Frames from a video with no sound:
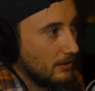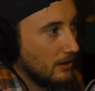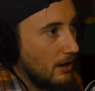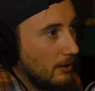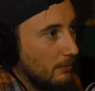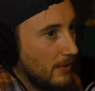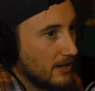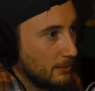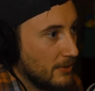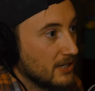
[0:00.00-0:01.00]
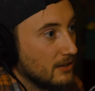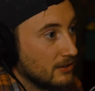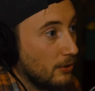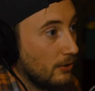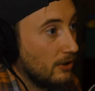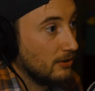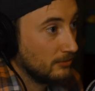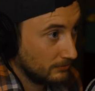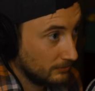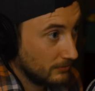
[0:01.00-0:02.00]
As a business owner,
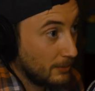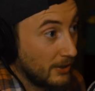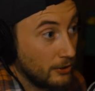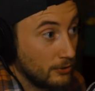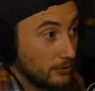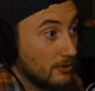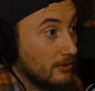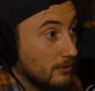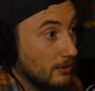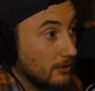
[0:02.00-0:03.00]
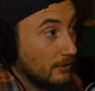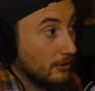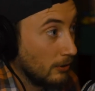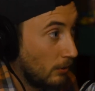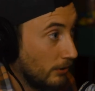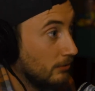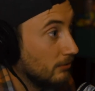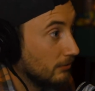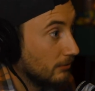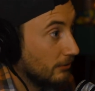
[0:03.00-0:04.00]
somebody who's loyal
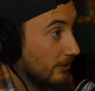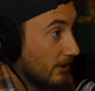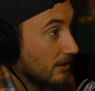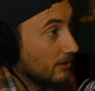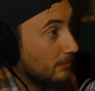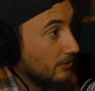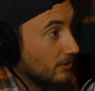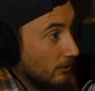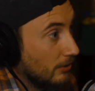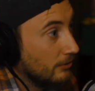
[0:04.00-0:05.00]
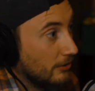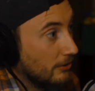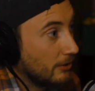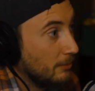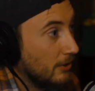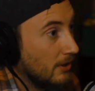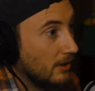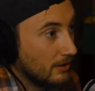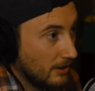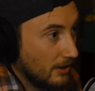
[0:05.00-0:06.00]
to your customers, loyal to your community,
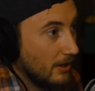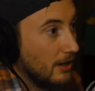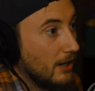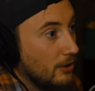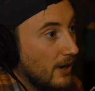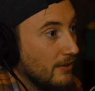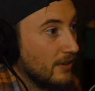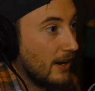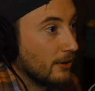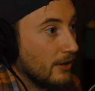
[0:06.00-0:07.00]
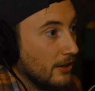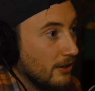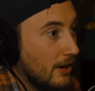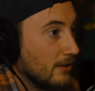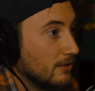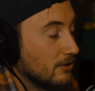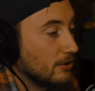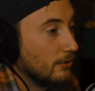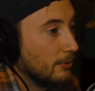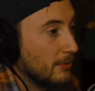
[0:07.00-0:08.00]
and you have integrity, you're not
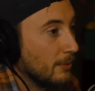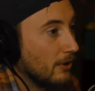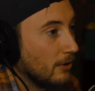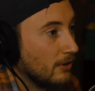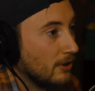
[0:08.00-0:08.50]
screwing people over.